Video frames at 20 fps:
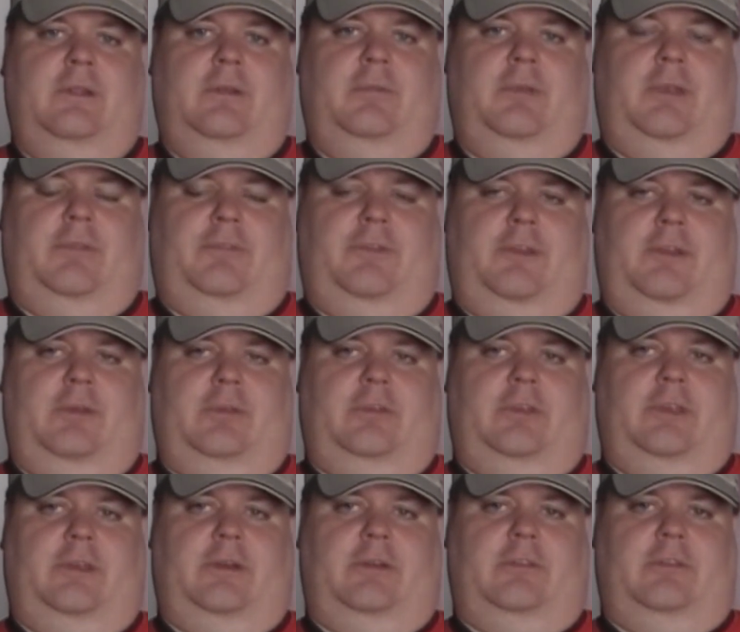make videos
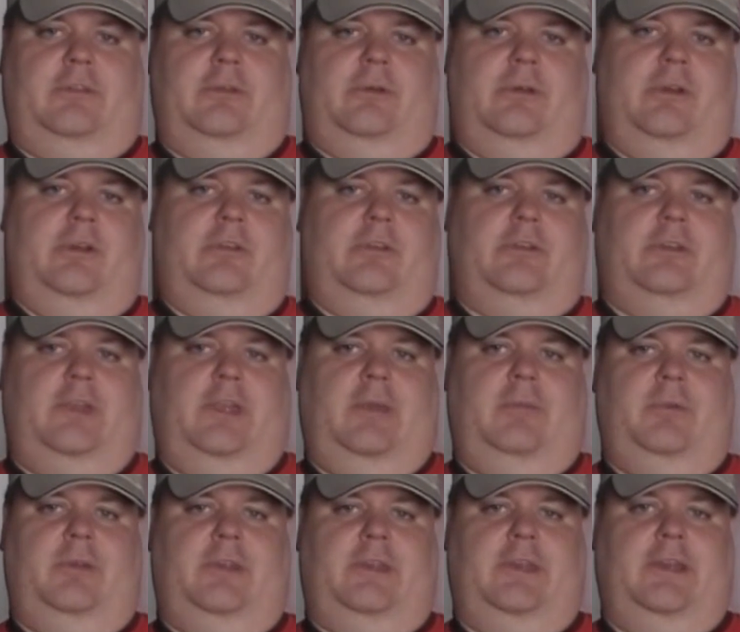like on stories or
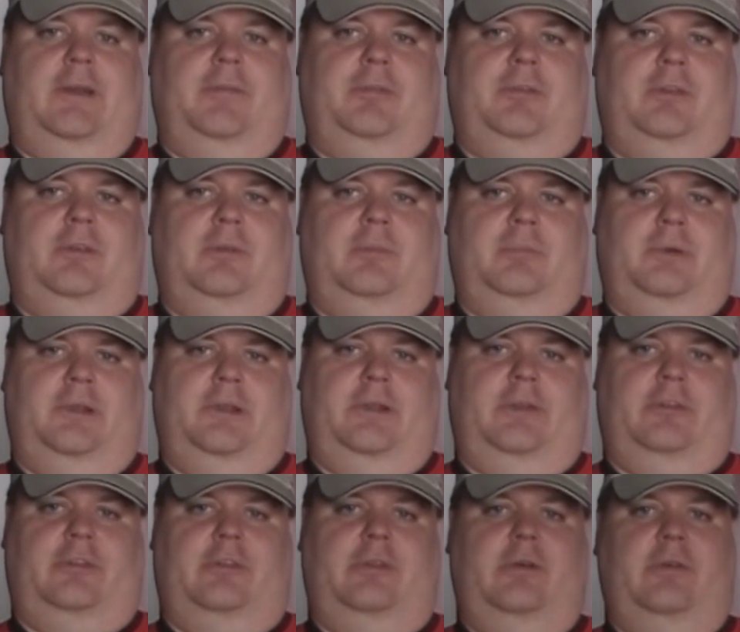game recaps, but I
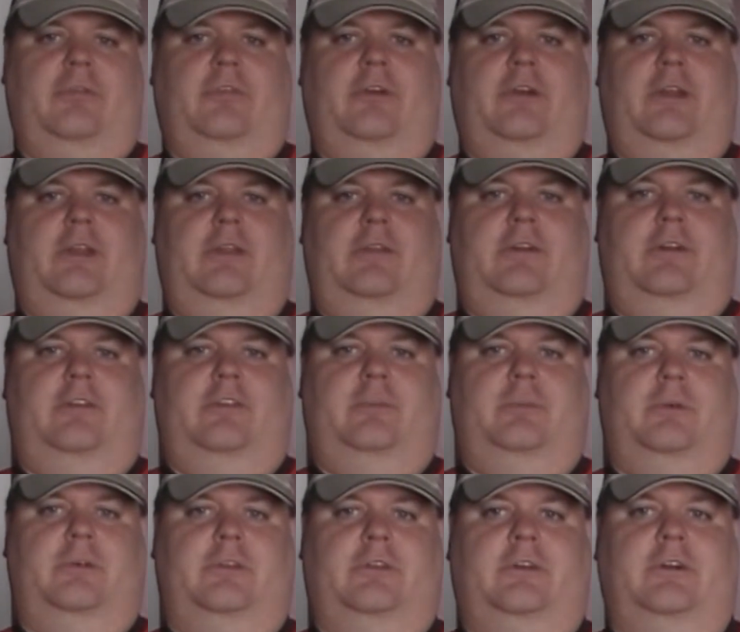also do a variety of
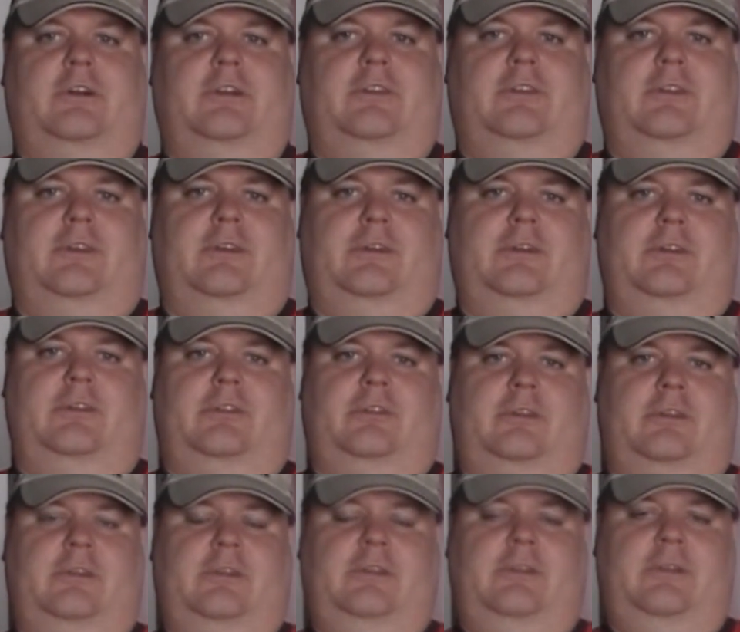non-sports content because